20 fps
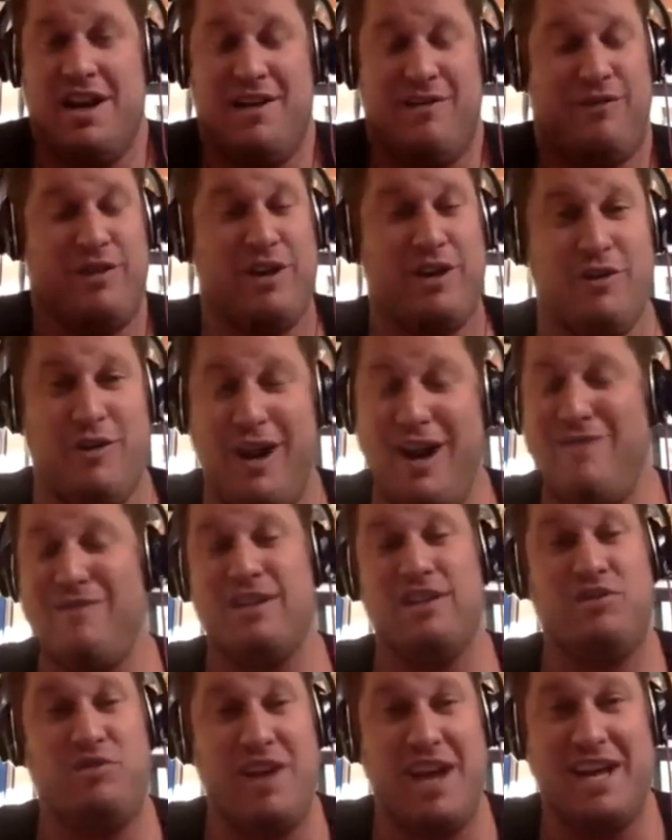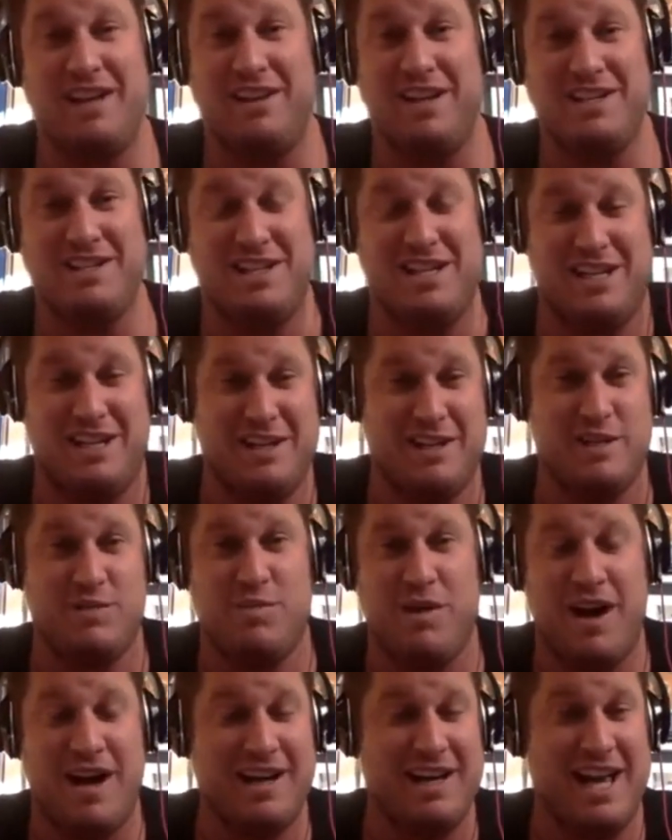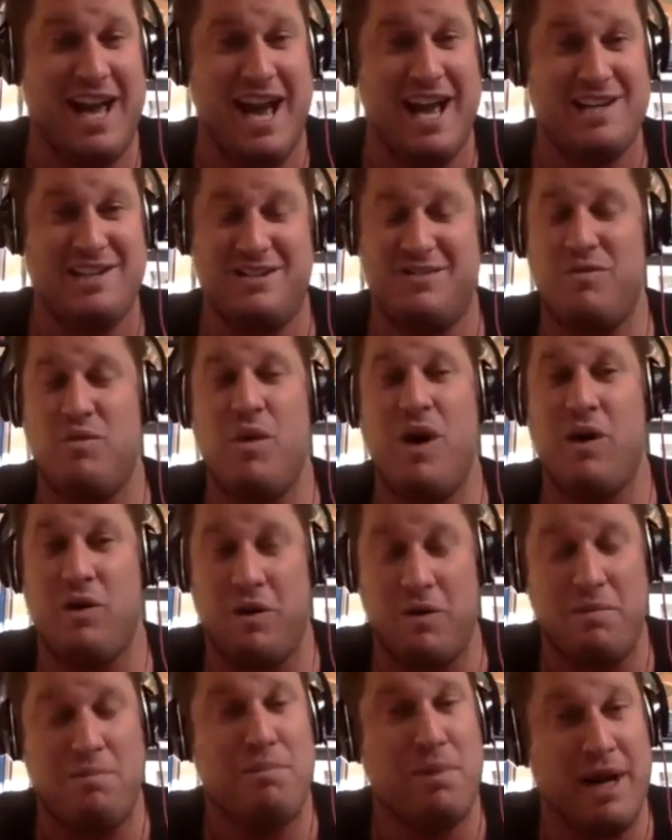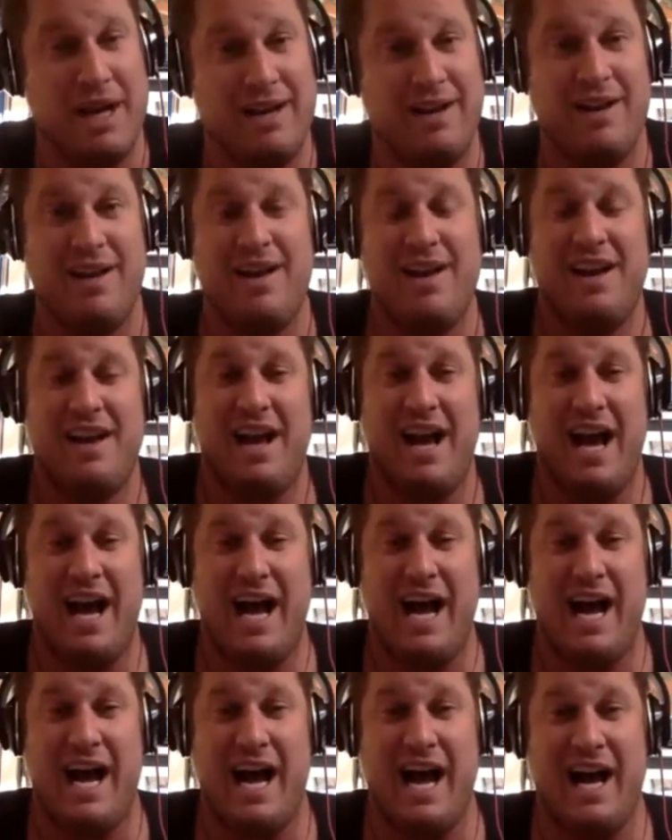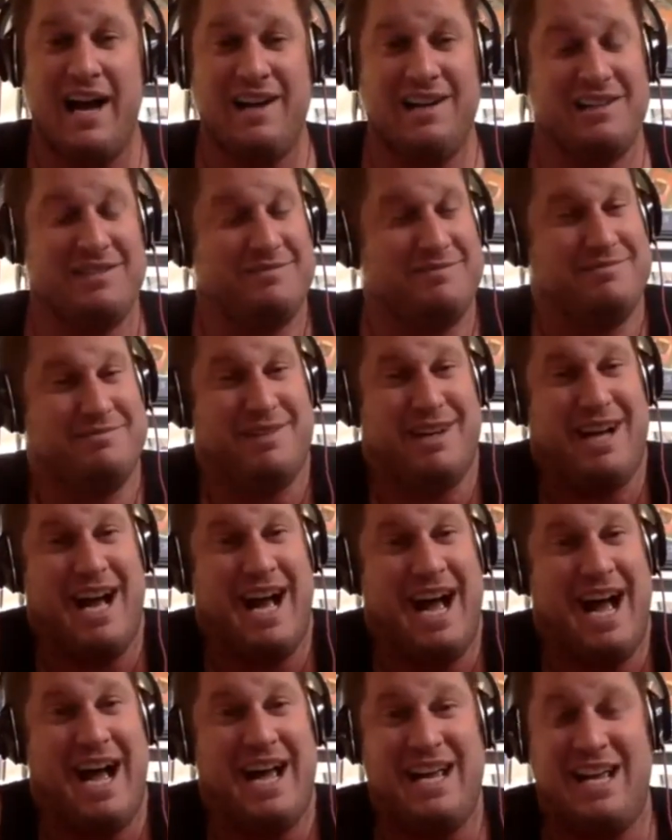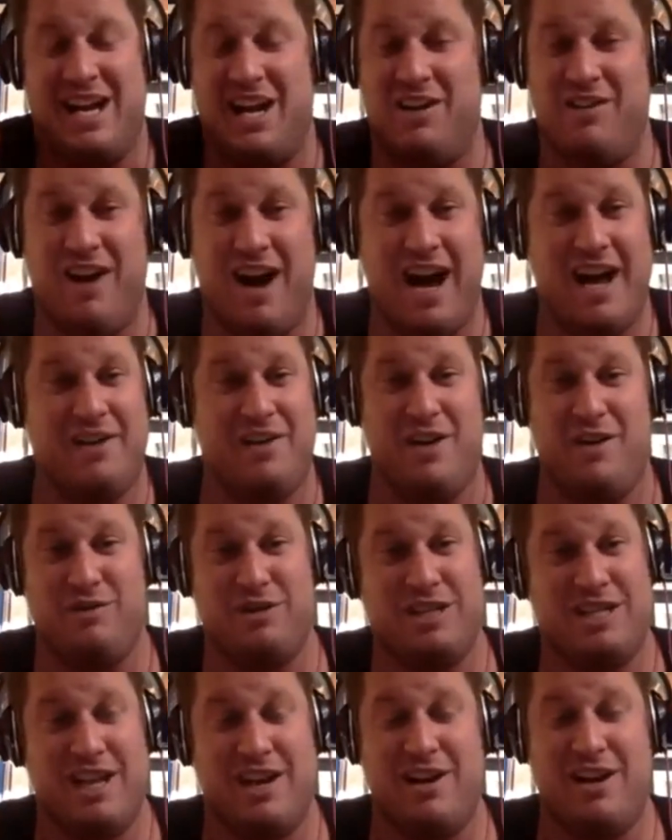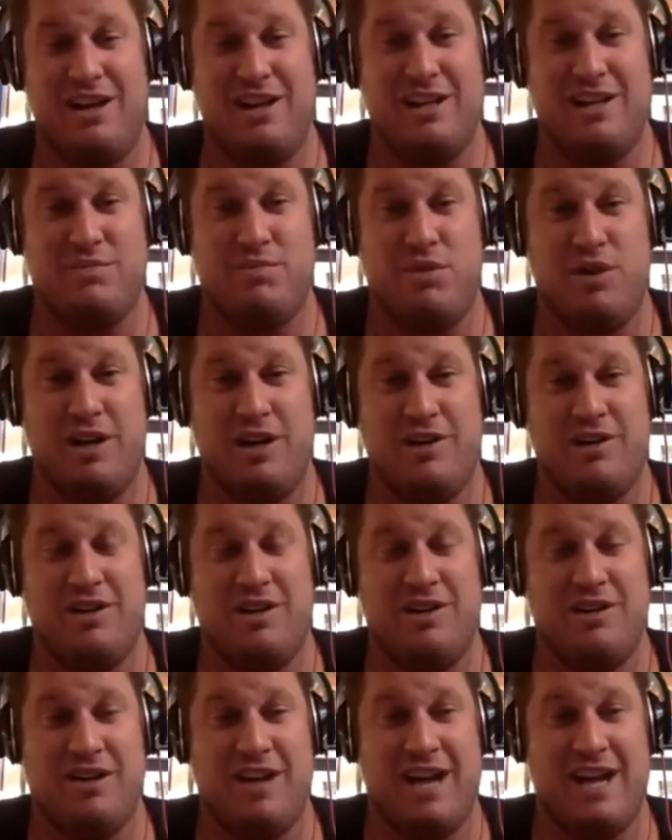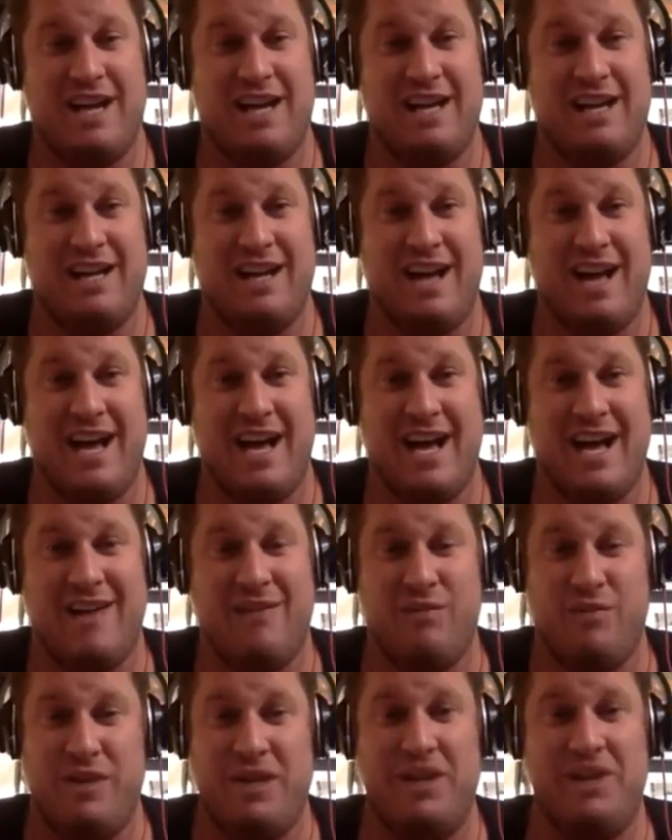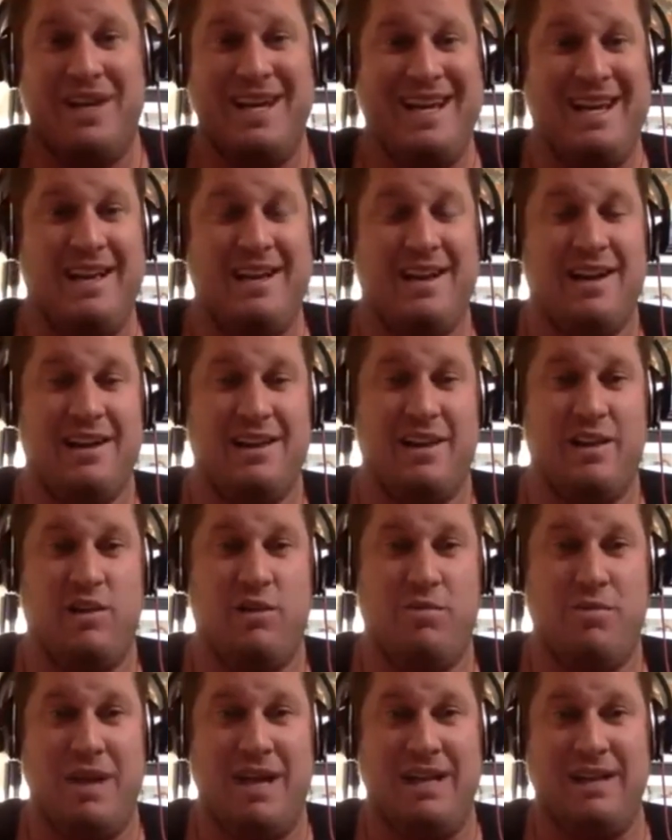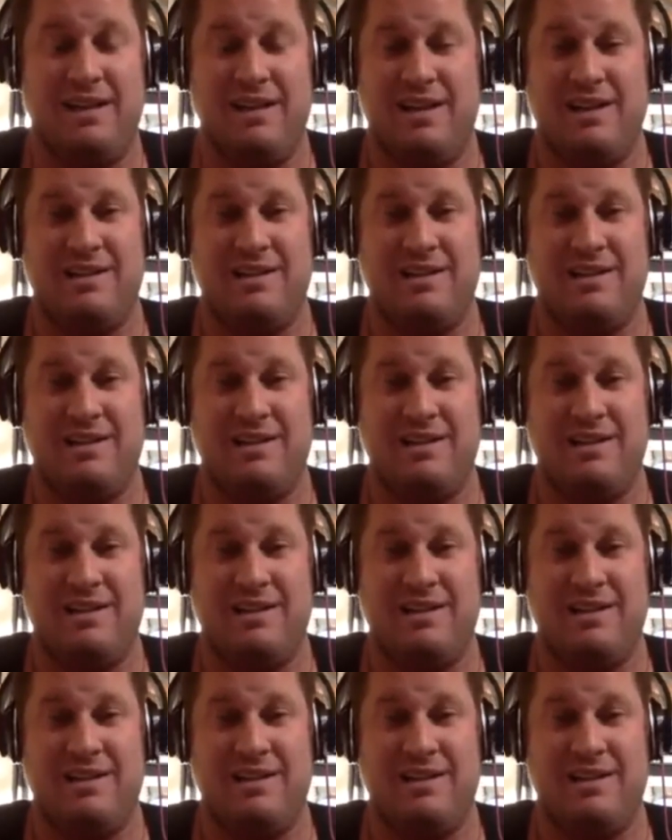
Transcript: if you're a Ravens fan listening to this podcast, welcome. But uh, I, you know, I don't know what to tell you at this point. You're you're kind of uh, reeling a little bit.